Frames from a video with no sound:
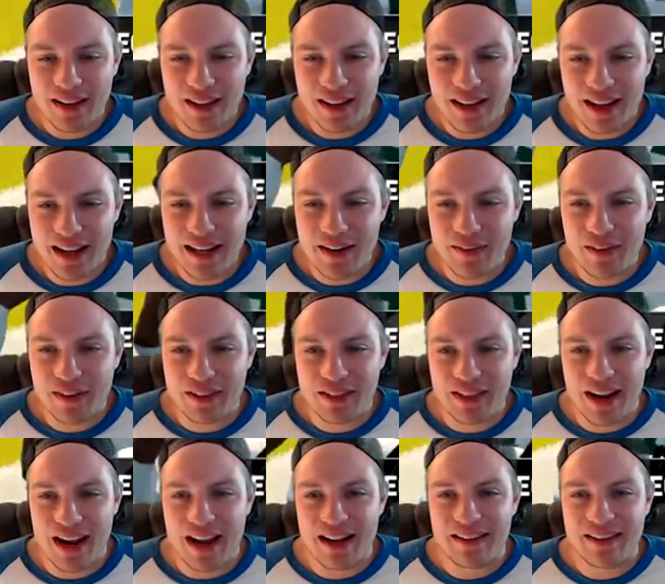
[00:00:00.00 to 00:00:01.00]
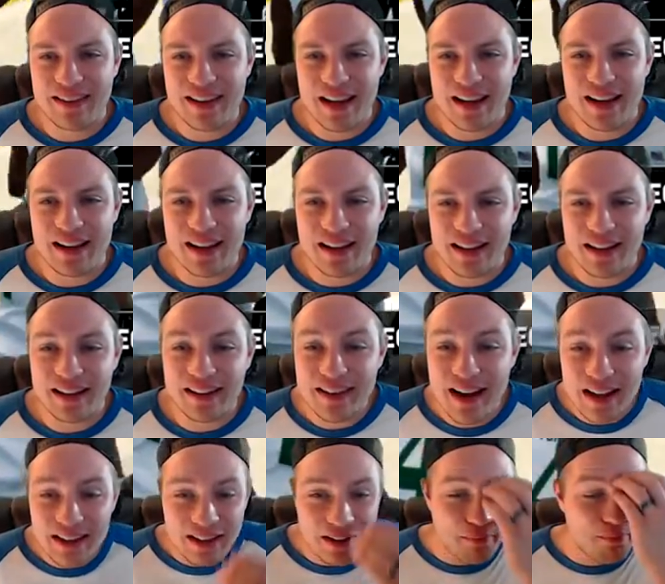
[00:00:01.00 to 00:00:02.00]
I never thought I'd see it. He, he's
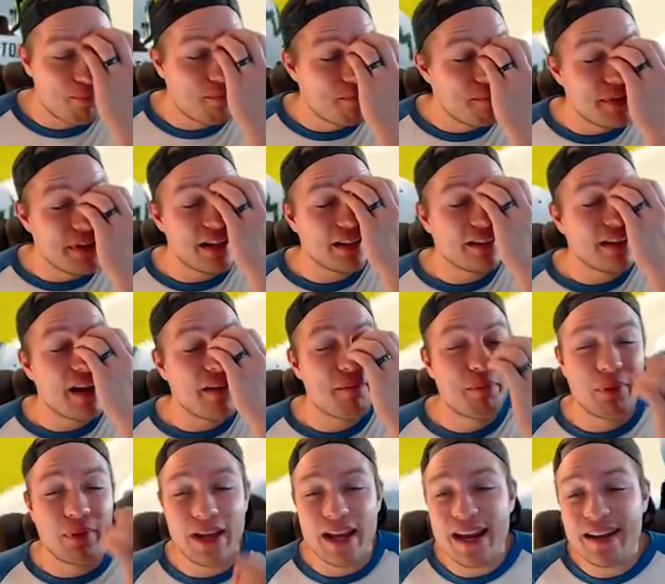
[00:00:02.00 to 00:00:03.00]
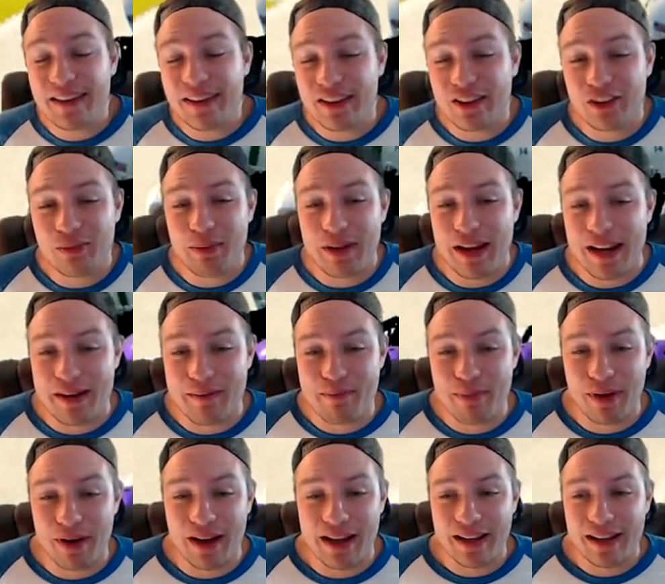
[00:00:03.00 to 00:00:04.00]
not the he doesn't have blazing speed,
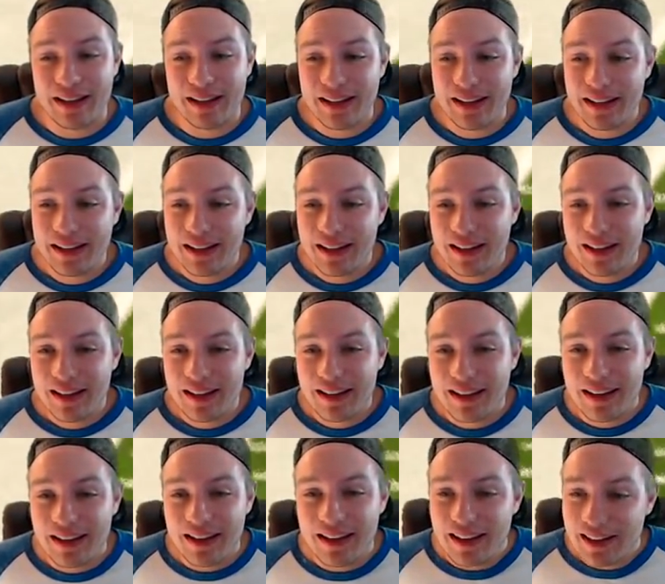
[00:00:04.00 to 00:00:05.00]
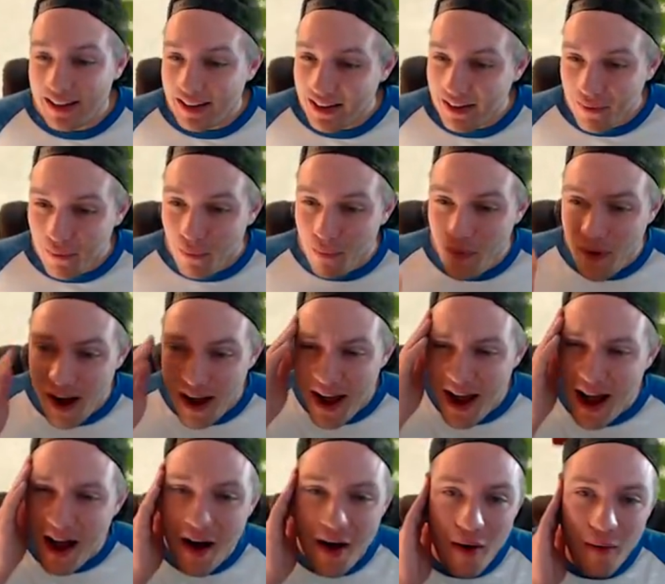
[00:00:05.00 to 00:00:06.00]
but
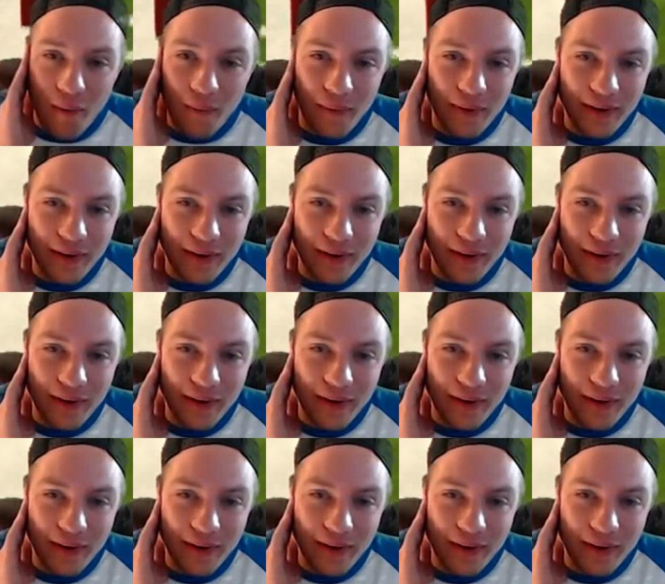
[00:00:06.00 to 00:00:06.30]
wow,